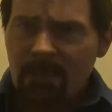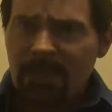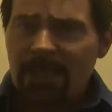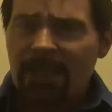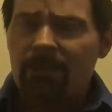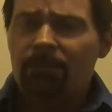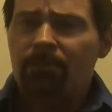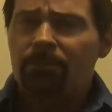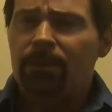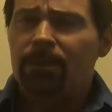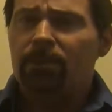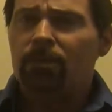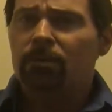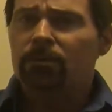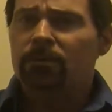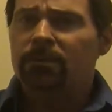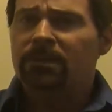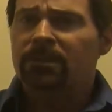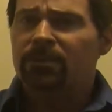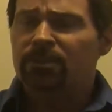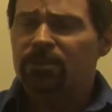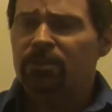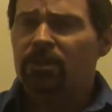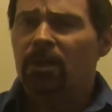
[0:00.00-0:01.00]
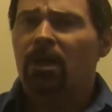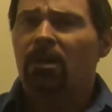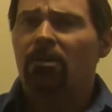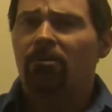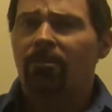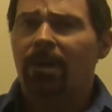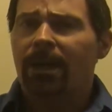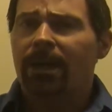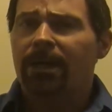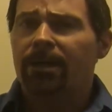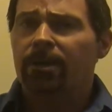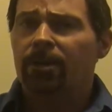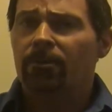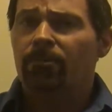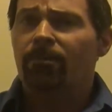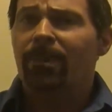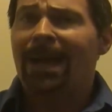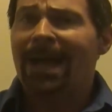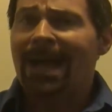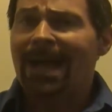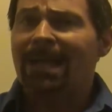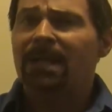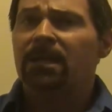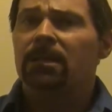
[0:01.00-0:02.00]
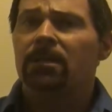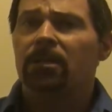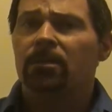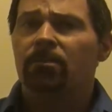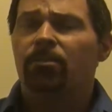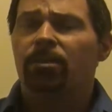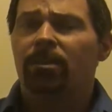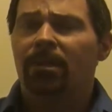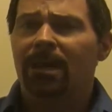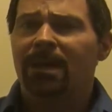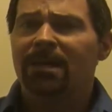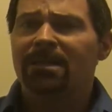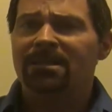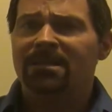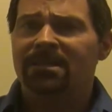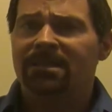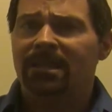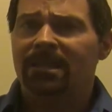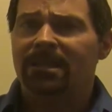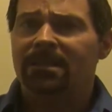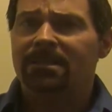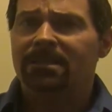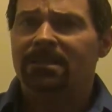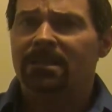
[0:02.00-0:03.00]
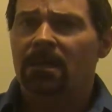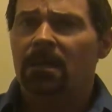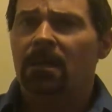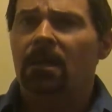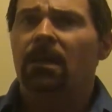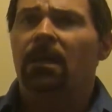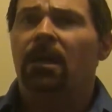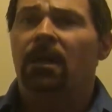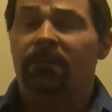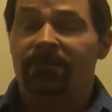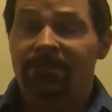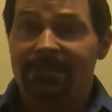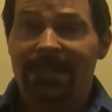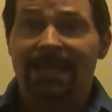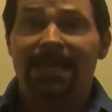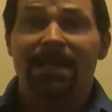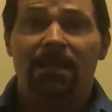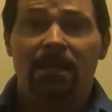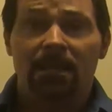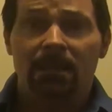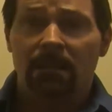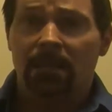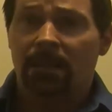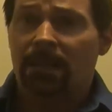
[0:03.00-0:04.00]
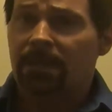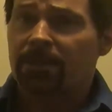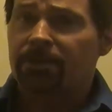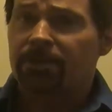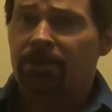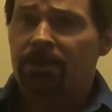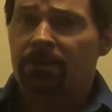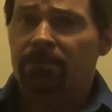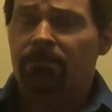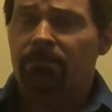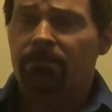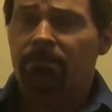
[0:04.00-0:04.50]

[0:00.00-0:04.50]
and build the Starwriter patented process of data collection.